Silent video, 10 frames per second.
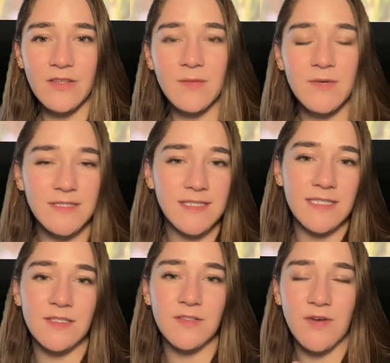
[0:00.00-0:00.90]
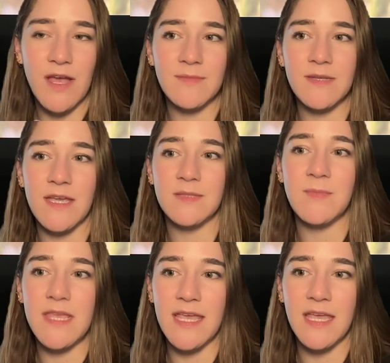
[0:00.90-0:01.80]
Claire in the books is described
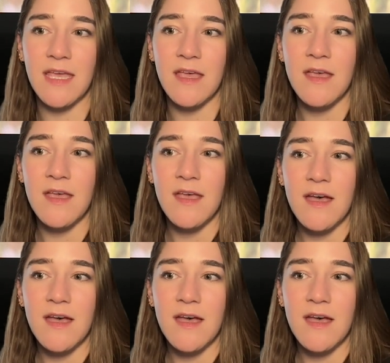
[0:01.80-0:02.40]
as being